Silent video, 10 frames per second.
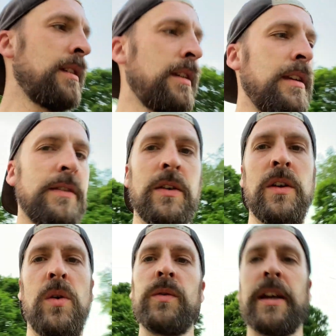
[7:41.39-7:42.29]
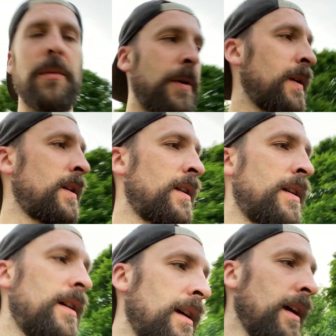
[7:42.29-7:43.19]
it's going to hold up.
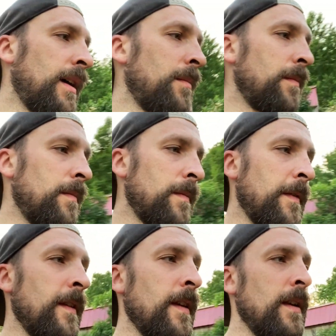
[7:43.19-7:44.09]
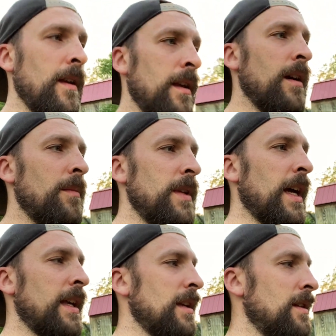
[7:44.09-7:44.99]
I mean,
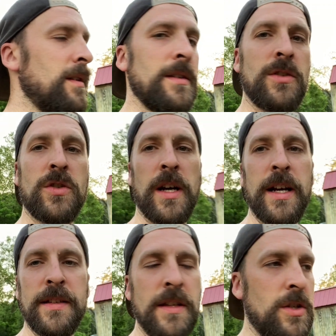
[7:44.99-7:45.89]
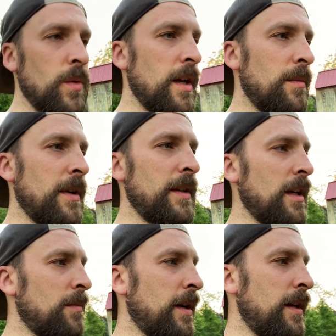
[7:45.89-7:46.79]
I could try to situate them on there,
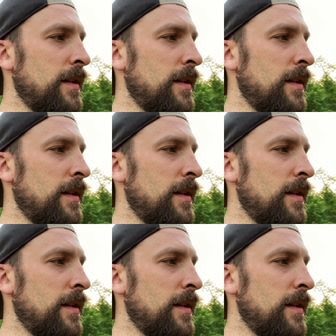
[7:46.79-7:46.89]
but